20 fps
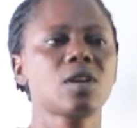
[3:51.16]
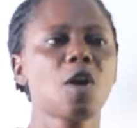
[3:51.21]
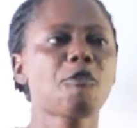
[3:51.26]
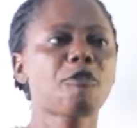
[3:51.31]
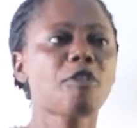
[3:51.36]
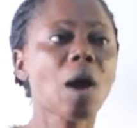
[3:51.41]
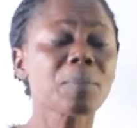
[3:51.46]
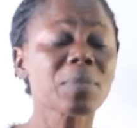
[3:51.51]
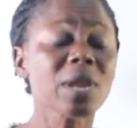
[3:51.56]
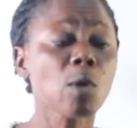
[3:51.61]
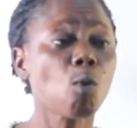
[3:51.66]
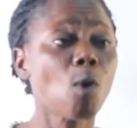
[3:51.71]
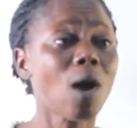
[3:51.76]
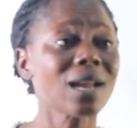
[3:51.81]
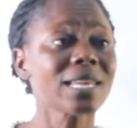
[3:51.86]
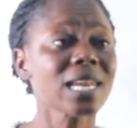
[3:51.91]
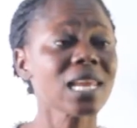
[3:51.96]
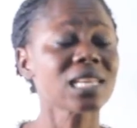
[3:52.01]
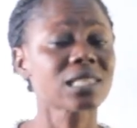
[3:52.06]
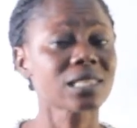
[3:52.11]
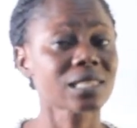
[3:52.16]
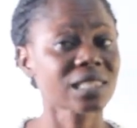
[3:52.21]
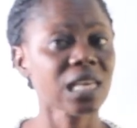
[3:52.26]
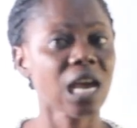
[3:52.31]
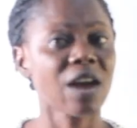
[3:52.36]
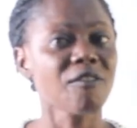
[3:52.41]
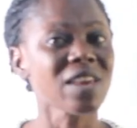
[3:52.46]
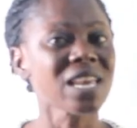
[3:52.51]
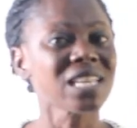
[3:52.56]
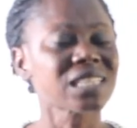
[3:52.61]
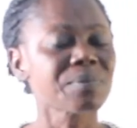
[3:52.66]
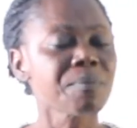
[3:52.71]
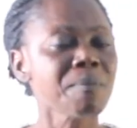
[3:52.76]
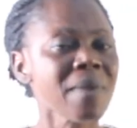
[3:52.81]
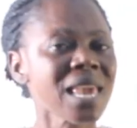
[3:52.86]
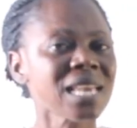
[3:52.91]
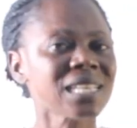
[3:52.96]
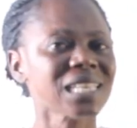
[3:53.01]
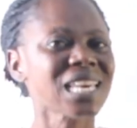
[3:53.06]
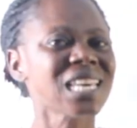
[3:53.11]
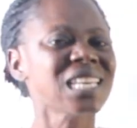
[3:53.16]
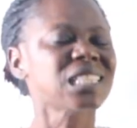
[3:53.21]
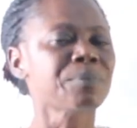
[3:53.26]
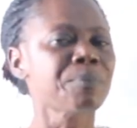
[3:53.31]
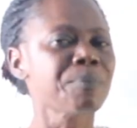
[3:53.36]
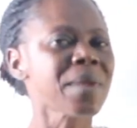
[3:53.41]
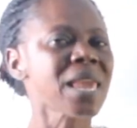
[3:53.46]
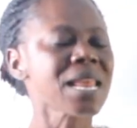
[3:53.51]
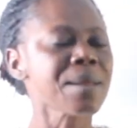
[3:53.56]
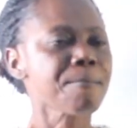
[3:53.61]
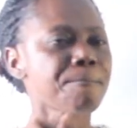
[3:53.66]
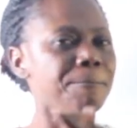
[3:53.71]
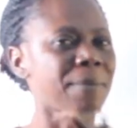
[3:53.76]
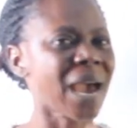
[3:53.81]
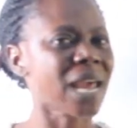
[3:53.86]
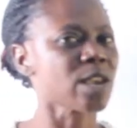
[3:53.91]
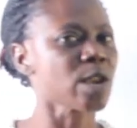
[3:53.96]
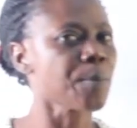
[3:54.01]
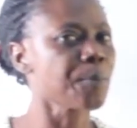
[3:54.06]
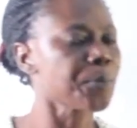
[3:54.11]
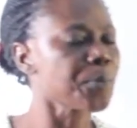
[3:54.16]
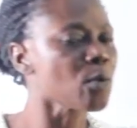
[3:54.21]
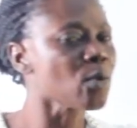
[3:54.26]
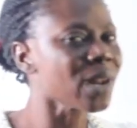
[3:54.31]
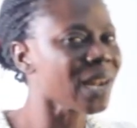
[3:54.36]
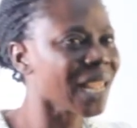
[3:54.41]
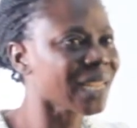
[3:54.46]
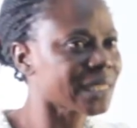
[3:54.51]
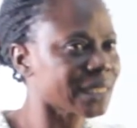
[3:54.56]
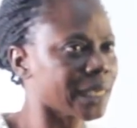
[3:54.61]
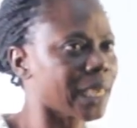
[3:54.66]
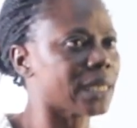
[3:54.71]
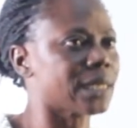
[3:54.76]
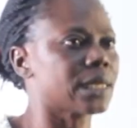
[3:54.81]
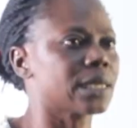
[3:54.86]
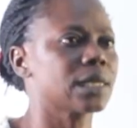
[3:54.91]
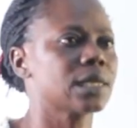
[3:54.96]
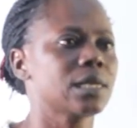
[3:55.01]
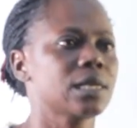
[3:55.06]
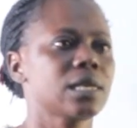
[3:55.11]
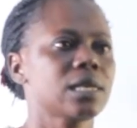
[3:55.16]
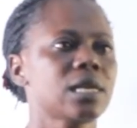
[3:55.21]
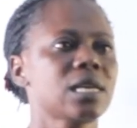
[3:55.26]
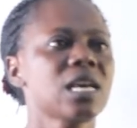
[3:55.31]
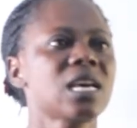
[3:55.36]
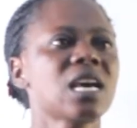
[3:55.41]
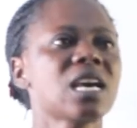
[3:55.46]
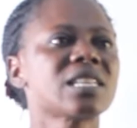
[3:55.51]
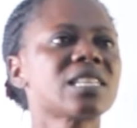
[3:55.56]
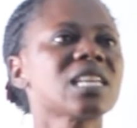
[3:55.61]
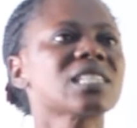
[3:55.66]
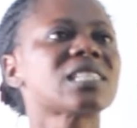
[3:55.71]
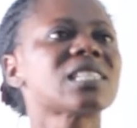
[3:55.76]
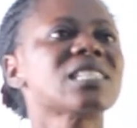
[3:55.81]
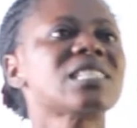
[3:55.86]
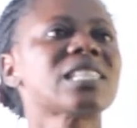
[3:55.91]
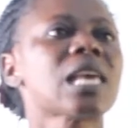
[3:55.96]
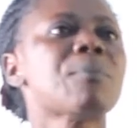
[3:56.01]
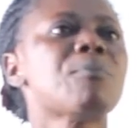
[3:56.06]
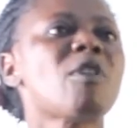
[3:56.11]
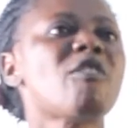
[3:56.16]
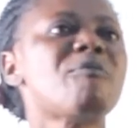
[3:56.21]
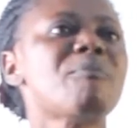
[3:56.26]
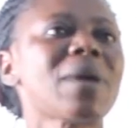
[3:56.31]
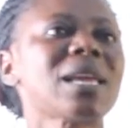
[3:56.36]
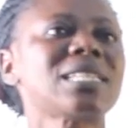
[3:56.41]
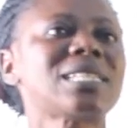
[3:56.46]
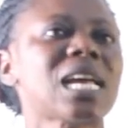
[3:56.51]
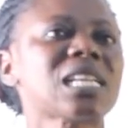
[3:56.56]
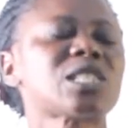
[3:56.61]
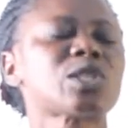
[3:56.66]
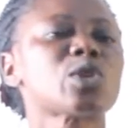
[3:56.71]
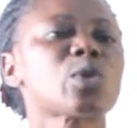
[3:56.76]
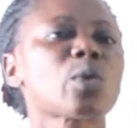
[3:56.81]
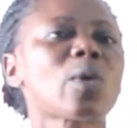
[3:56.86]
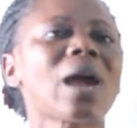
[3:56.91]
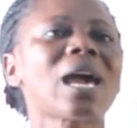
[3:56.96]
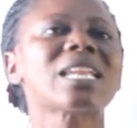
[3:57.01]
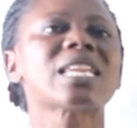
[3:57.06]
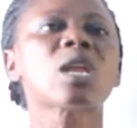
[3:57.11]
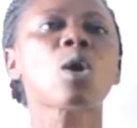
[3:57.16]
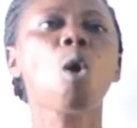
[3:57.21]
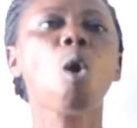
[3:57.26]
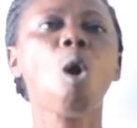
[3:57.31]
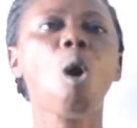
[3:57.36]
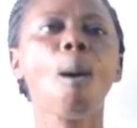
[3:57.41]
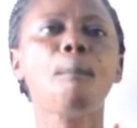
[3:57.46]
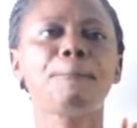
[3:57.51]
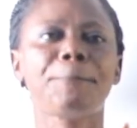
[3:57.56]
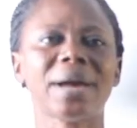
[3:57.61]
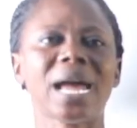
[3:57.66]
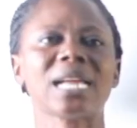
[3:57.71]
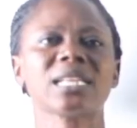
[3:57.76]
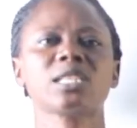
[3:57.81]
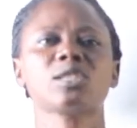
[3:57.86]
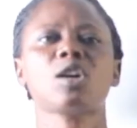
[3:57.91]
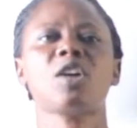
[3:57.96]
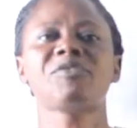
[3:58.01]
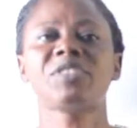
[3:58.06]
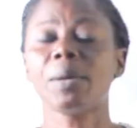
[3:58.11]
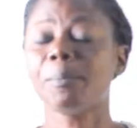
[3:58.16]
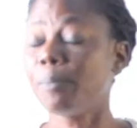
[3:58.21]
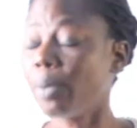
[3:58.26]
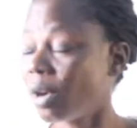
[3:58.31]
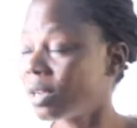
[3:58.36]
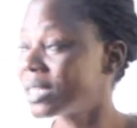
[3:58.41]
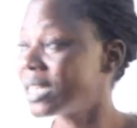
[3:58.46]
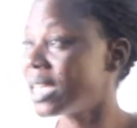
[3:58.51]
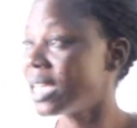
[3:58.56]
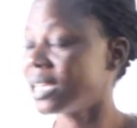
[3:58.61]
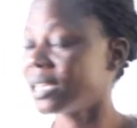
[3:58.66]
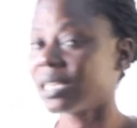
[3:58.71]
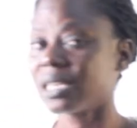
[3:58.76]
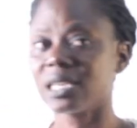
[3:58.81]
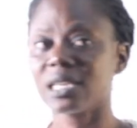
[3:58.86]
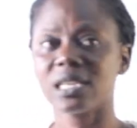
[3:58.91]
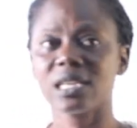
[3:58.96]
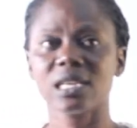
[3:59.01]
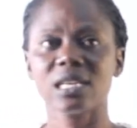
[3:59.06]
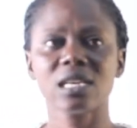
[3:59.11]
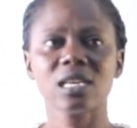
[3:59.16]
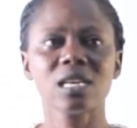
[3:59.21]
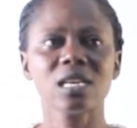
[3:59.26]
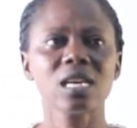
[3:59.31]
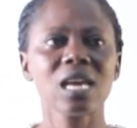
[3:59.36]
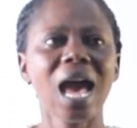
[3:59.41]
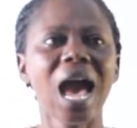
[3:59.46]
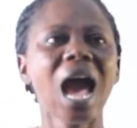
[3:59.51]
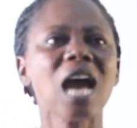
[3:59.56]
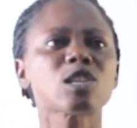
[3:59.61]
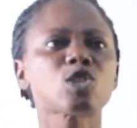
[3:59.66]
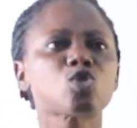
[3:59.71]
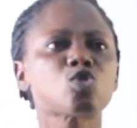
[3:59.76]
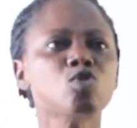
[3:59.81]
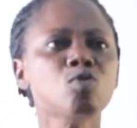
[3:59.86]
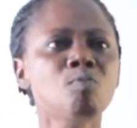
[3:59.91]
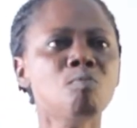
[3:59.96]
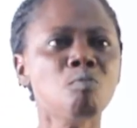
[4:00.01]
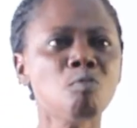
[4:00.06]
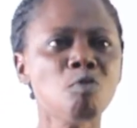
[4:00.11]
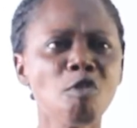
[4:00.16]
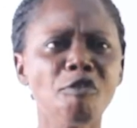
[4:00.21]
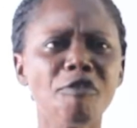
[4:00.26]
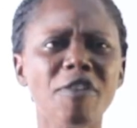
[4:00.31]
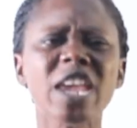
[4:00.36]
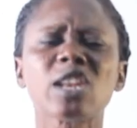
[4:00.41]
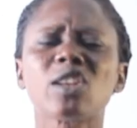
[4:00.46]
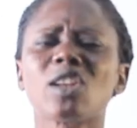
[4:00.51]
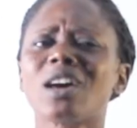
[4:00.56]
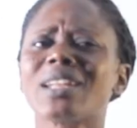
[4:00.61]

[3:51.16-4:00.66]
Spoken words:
From the word itself, it means it's being manipulated. This is a movement that requires the whole parts of the body has to move in